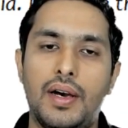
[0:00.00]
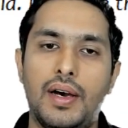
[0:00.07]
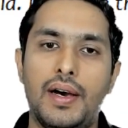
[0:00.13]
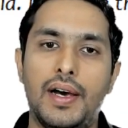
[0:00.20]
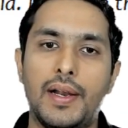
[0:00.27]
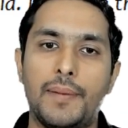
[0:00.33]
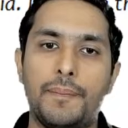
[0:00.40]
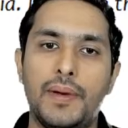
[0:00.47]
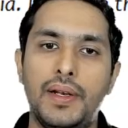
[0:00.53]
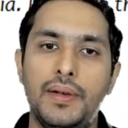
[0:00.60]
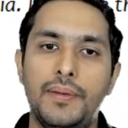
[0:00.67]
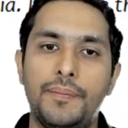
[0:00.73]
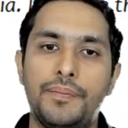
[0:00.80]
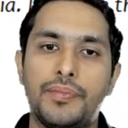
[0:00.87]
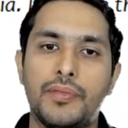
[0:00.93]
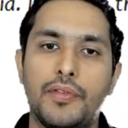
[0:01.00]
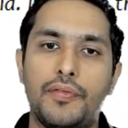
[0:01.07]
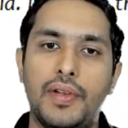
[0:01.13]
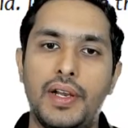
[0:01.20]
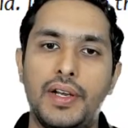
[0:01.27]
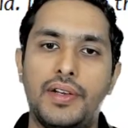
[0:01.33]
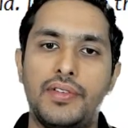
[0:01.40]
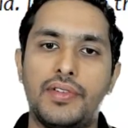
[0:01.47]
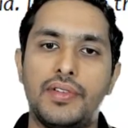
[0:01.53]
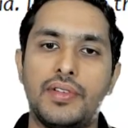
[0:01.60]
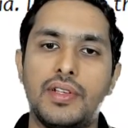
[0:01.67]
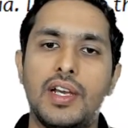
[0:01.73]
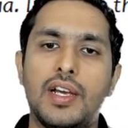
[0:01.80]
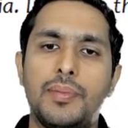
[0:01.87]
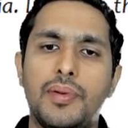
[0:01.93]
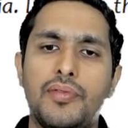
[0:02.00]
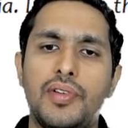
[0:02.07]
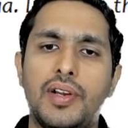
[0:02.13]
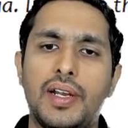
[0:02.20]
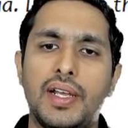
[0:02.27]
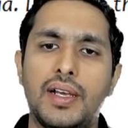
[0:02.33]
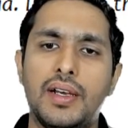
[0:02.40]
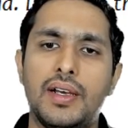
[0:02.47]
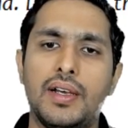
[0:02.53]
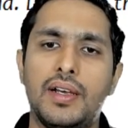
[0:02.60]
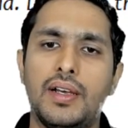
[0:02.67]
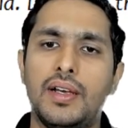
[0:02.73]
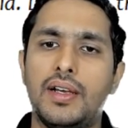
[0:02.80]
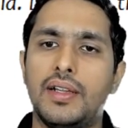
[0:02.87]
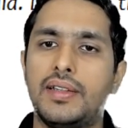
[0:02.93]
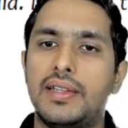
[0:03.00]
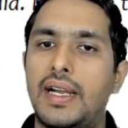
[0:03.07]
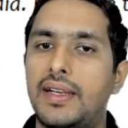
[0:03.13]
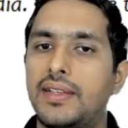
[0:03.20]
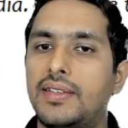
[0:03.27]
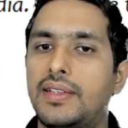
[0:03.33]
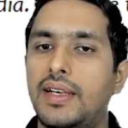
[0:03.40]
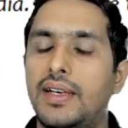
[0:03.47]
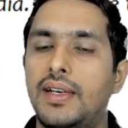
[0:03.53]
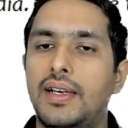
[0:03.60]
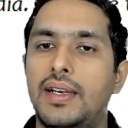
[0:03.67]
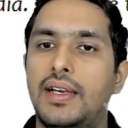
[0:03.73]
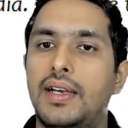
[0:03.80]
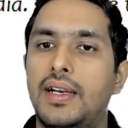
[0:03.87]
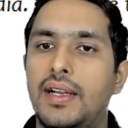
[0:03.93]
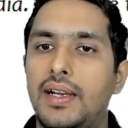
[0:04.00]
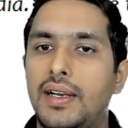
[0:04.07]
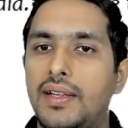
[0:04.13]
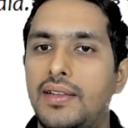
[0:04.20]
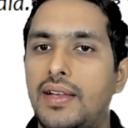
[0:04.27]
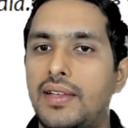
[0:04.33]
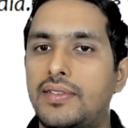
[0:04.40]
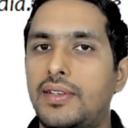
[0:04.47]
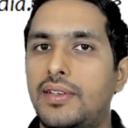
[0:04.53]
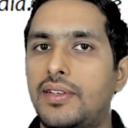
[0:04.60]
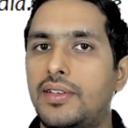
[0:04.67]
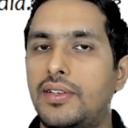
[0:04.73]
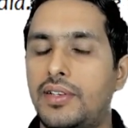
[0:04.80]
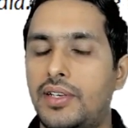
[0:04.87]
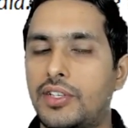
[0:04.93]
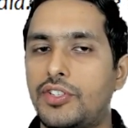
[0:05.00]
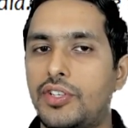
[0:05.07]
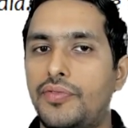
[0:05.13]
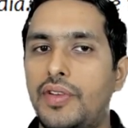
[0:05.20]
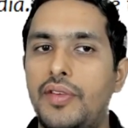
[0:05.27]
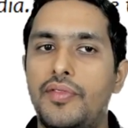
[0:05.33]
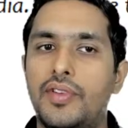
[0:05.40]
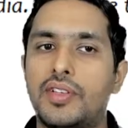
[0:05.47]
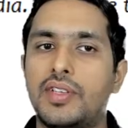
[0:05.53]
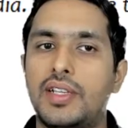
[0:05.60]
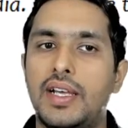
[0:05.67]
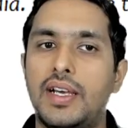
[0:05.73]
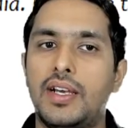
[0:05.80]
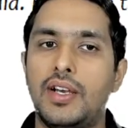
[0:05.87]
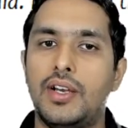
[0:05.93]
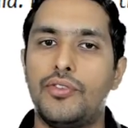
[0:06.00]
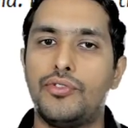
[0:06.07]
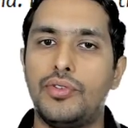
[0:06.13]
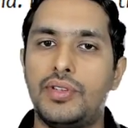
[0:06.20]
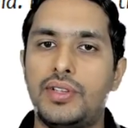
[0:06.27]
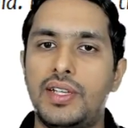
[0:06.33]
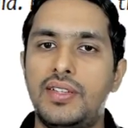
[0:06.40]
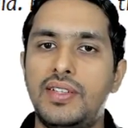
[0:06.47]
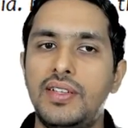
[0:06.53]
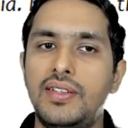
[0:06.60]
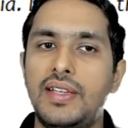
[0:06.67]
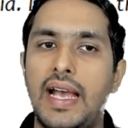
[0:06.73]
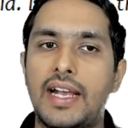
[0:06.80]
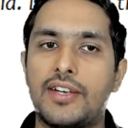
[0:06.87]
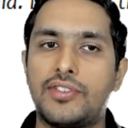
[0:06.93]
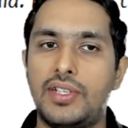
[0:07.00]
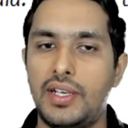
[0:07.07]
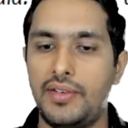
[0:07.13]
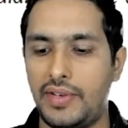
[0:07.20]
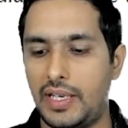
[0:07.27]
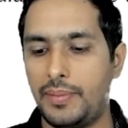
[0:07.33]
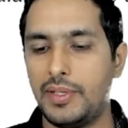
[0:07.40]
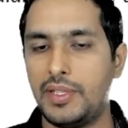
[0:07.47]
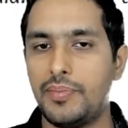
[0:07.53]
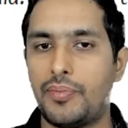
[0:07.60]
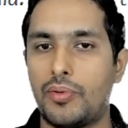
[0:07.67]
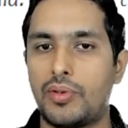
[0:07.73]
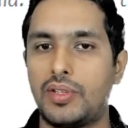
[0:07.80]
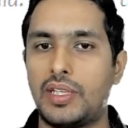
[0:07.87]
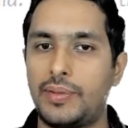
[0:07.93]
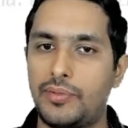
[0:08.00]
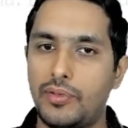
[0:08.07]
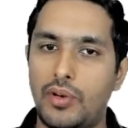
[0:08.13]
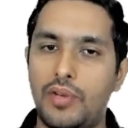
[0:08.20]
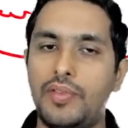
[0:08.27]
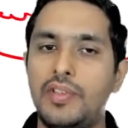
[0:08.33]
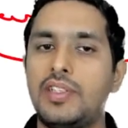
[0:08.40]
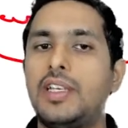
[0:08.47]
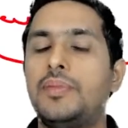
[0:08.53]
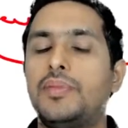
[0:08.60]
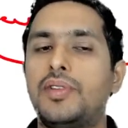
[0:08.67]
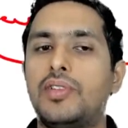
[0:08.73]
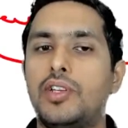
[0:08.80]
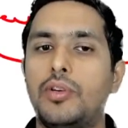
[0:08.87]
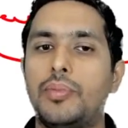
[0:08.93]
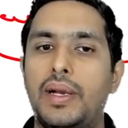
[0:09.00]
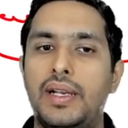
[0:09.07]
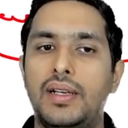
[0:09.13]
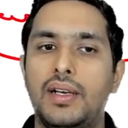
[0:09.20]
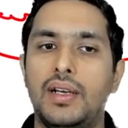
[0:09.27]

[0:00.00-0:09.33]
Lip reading: urban floods, urban flooding, that is there. Disaster reduction frameworks are there. So this is actually a very much important theme. So always keep this in your mind